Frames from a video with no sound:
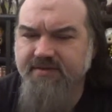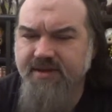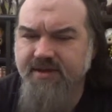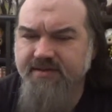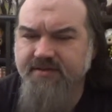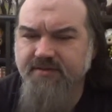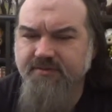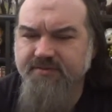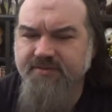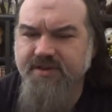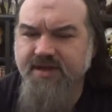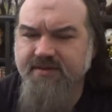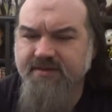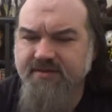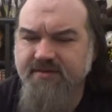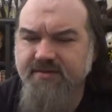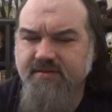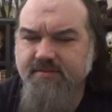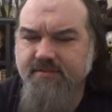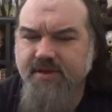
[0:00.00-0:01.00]
And so it was
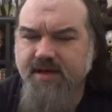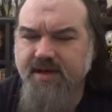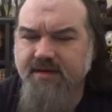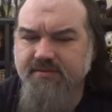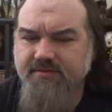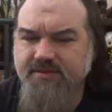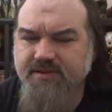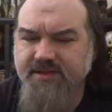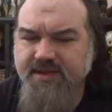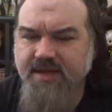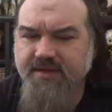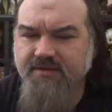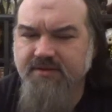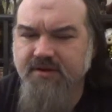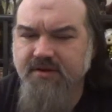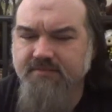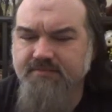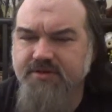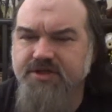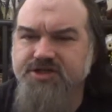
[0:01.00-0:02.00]
nice to see them out together
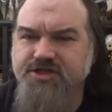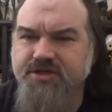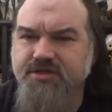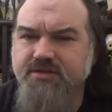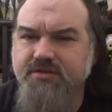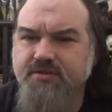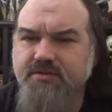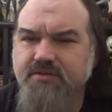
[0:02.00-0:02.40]
on a mission.